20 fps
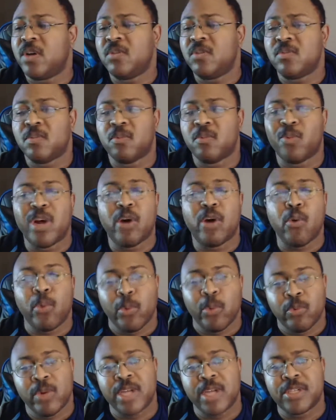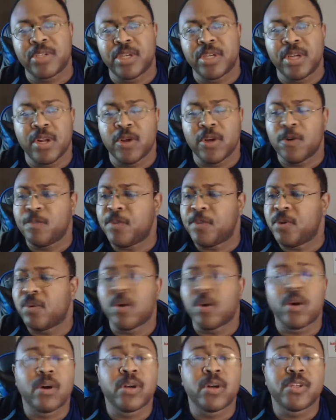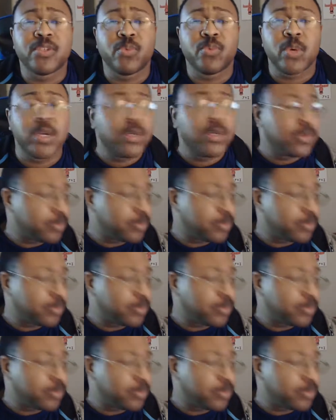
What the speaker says: Well rested. Hope you are as well.